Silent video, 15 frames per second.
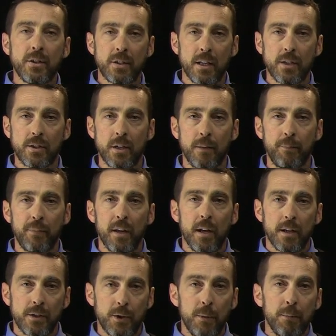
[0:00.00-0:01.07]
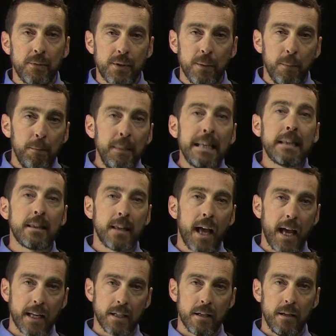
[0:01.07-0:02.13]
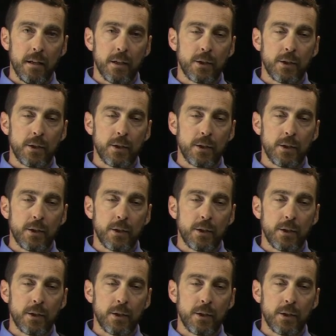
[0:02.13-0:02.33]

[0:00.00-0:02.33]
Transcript: system to meet that,